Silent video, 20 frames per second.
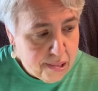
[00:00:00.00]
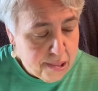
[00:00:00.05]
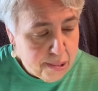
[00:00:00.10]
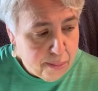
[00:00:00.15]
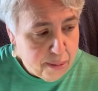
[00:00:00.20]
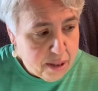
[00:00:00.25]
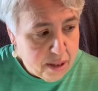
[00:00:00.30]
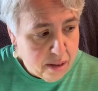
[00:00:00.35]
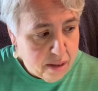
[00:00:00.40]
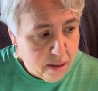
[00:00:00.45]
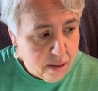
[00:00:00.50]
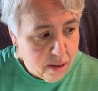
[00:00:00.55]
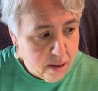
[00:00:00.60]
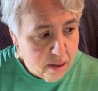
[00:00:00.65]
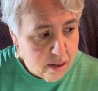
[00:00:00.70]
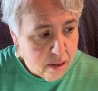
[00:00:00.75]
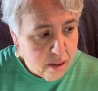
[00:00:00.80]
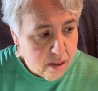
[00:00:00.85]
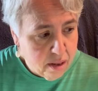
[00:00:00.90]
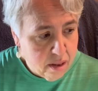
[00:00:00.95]
Mm.
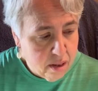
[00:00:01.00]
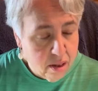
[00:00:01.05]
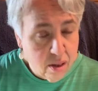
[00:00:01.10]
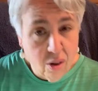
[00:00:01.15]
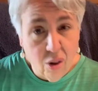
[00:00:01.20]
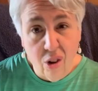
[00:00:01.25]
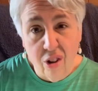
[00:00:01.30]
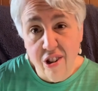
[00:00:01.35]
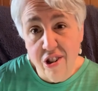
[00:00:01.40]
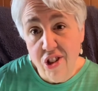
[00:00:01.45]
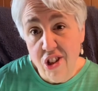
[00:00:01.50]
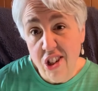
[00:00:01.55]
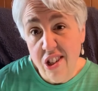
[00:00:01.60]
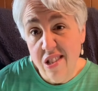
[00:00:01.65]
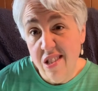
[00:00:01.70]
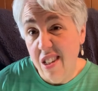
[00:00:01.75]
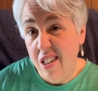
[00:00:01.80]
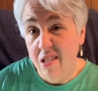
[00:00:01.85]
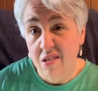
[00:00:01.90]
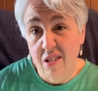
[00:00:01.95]
Oranges,
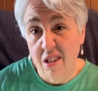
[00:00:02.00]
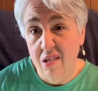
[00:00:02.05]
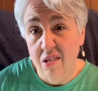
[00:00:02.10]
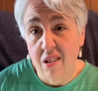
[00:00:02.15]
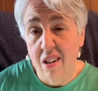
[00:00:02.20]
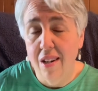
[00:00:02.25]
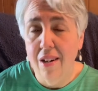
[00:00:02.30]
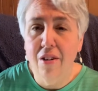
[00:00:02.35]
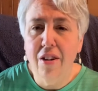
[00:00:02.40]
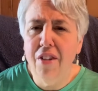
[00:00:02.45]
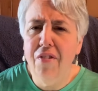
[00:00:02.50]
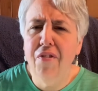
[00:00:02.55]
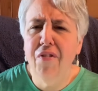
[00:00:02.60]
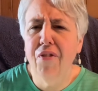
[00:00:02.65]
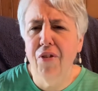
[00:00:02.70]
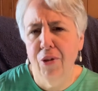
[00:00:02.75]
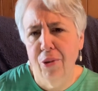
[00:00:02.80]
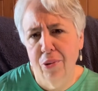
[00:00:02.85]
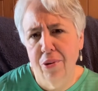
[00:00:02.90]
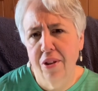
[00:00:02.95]
I don't eat, I don't eat
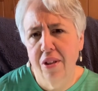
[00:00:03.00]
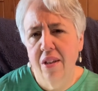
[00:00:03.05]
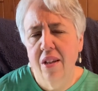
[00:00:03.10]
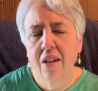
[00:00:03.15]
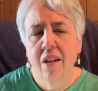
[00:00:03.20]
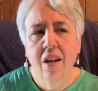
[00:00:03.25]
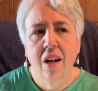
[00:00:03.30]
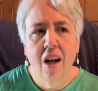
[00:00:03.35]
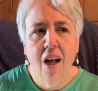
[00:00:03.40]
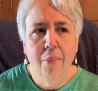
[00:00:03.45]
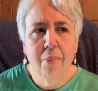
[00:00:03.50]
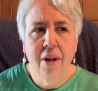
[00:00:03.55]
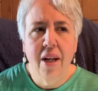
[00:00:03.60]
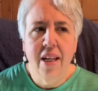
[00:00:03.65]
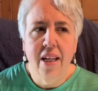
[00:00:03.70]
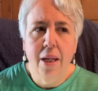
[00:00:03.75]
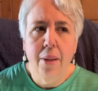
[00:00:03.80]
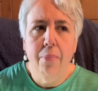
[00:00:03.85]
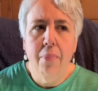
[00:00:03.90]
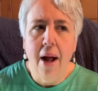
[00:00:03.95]
fruit. I mean, I
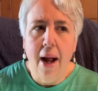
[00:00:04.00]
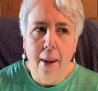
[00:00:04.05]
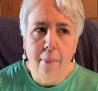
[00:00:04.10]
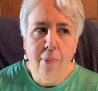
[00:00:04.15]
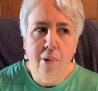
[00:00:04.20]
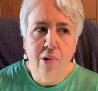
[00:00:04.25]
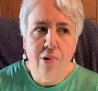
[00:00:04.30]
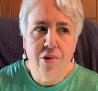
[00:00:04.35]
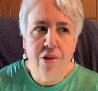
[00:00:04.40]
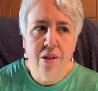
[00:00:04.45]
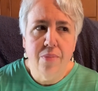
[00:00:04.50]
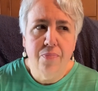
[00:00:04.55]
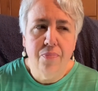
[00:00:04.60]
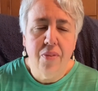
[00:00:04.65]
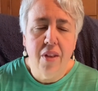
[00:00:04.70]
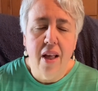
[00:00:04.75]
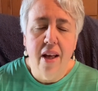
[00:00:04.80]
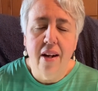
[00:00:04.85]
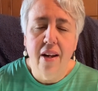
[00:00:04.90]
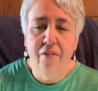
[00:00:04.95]
eat apples,
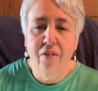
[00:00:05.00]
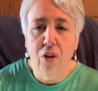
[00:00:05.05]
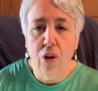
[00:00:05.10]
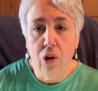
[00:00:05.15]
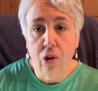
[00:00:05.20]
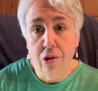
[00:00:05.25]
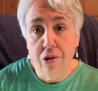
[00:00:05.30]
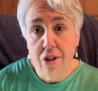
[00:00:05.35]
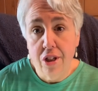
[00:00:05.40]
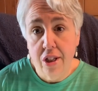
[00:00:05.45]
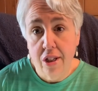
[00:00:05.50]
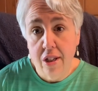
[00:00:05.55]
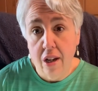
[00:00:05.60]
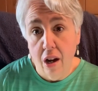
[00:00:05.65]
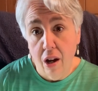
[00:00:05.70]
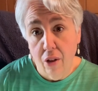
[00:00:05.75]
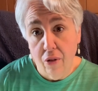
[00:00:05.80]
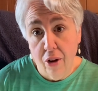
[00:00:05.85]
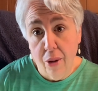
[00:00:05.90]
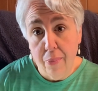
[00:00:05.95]
and I've learned to
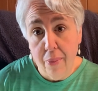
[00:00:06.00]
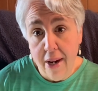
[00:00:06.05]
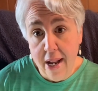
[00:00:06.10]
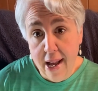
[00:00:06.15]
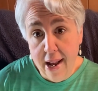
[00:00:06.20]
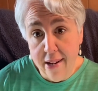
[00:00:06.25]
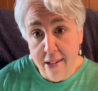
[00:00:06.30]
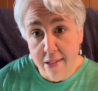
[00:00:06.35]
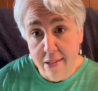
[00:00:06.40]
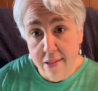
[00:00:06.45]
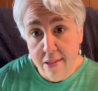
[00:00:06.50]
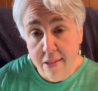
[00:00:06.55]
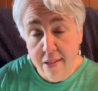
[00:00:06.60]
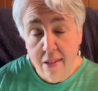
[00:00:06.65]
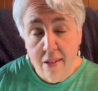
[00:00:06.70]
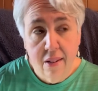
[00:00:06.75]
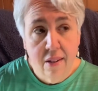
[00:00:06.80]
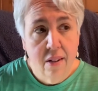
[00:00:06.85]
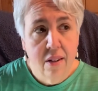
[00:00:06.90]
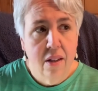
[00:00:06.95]
tolerate bananas.
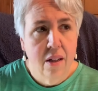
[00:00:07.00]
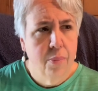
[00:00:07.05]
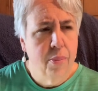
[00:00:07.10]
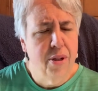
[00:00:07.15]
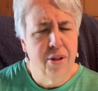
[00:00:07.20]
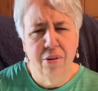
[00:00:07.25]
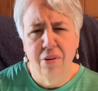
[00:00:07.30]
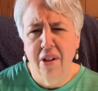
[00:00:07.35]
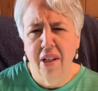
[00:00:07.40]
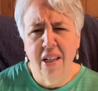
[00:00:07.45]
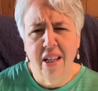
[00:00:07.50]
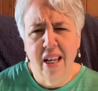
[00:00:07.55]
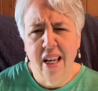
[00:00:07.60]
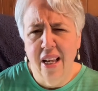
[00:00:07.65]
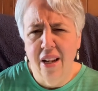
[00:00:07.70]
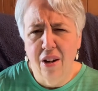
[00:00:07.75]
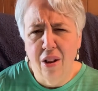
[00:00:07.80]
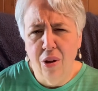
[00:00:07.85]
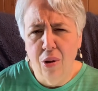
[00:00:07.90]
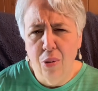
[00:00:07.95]
I don't like
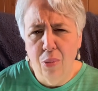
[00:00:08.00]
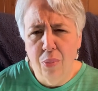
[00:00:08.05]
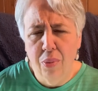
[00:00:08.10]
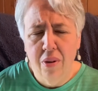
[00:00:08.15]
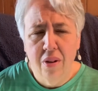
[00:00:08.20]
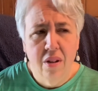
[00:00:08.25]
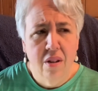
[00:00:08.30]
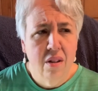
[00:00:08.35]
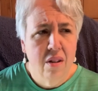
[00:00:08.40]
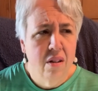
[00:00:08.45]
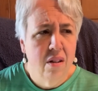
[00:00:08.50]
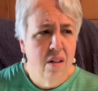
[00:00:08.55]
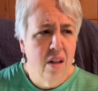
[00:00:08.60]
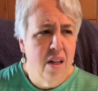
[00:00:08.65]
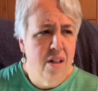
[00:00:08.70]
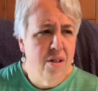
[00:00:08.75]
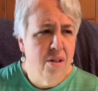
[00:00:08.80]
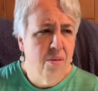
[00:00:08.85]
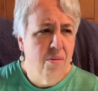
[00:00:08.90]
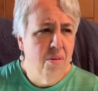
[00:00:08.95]
cantaloupe. I
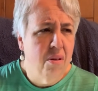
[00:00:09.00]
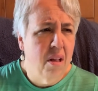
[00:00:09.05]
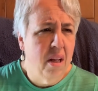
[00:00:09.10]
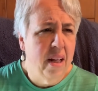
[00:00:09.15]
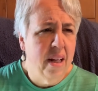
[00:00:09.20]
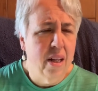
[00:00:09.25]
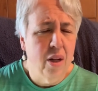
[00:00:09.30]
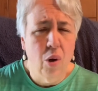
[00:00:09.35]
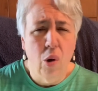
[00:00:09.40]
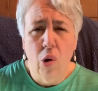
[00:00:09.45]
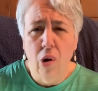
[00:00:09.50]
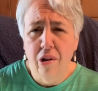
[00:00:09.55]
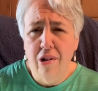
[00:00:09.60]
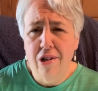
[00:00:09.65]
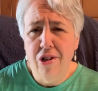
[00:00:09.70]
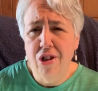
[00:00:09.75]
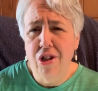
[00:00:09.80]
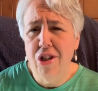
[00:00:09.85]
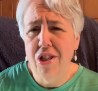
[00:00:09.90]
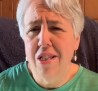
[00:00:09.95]
don't like
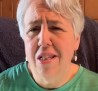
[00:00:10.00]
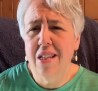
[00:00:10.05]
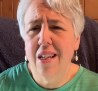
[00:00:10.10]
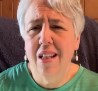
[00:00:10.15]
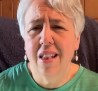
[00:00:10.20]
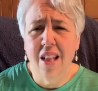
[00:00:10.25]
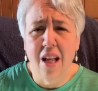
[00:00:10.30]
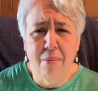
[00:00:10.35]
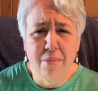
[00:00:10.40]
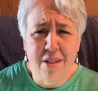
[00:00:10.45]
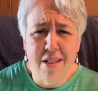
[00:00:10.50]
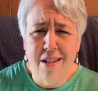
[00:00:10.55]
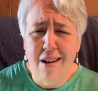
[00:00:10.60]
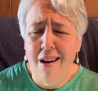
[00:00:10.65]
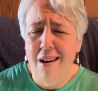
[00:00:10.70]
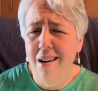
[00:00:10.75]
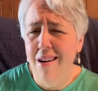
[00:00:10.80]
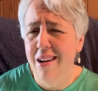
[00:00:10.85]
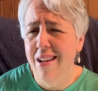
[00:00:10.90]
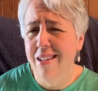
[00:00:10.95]
oranges,
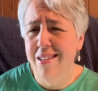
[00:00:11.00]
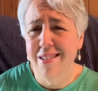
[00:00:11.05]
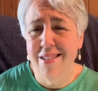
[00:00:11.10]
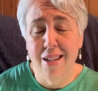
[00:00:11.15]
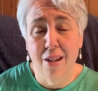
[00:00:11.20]
clementines.